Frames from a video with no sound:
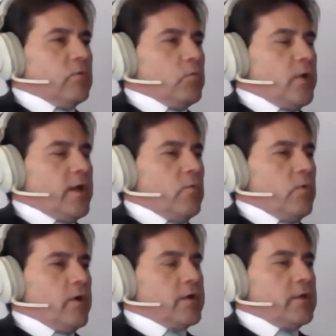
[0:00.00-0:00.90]
We're
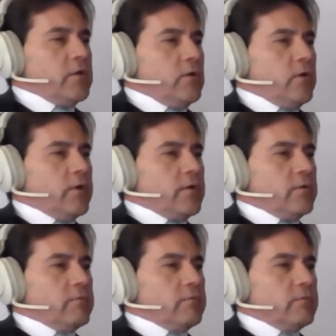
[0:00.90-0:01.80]
working
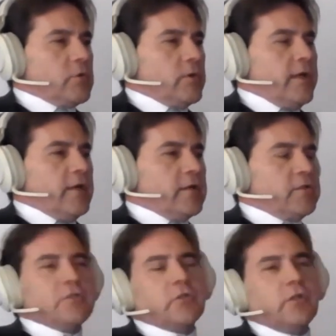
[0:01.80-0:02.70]
on creating a
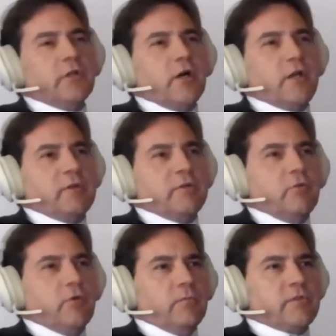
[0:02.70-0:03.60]
digital economy
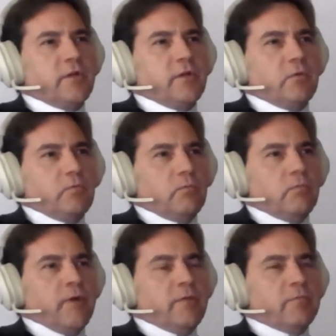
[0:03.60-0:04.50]
for them. So
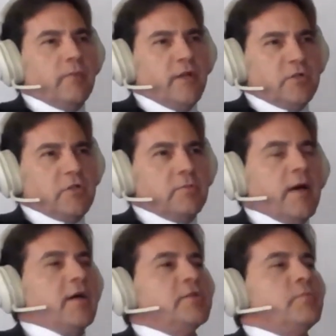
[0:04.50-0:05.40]
people mentioned
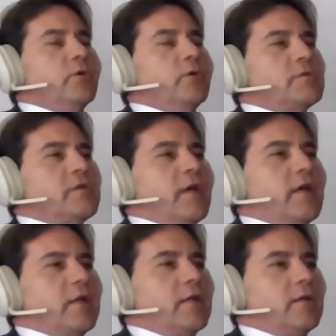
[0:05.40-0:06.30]
passports,
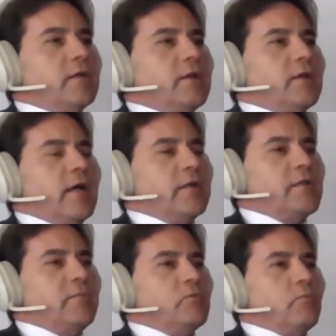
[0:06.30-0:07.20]
and our
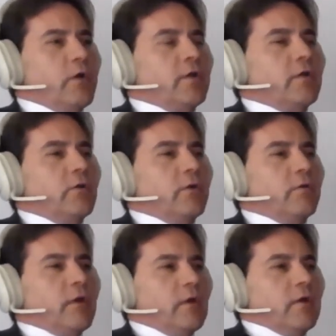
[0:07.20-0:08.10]
team's working
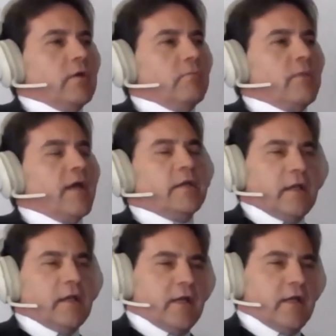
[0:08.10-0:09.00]
on
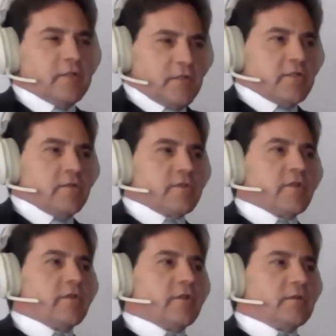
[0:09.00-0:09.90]
making a system
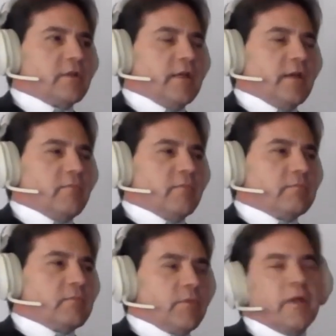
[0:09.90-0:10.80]
so that
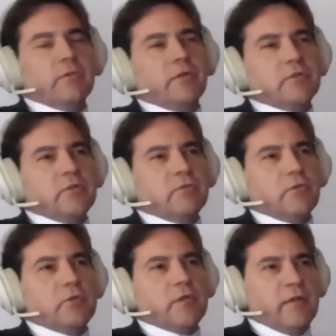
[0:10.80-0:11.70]
the people in
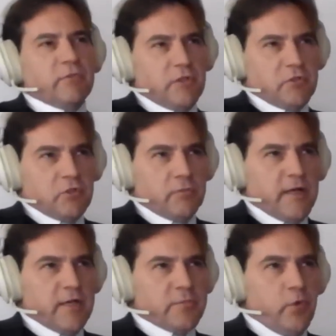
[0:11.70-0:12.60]
Tuvalu can have a digital
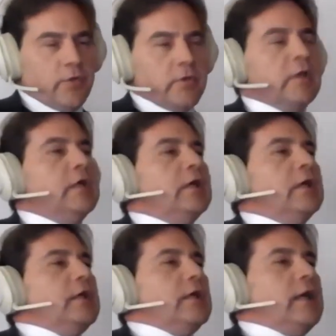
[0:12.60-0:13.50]
passport,
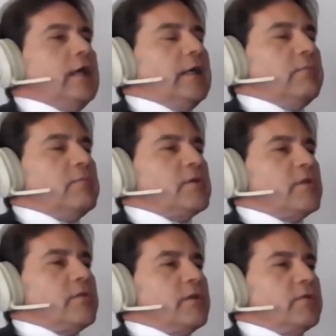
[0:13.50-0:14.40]

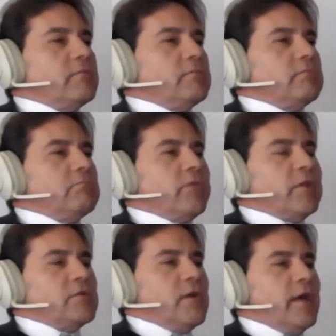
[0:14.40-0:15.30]
so that
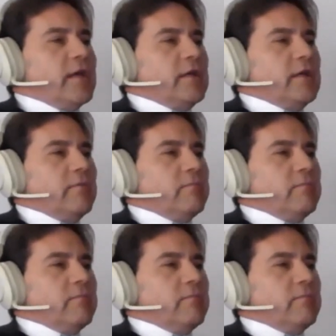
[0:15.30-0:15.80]
things like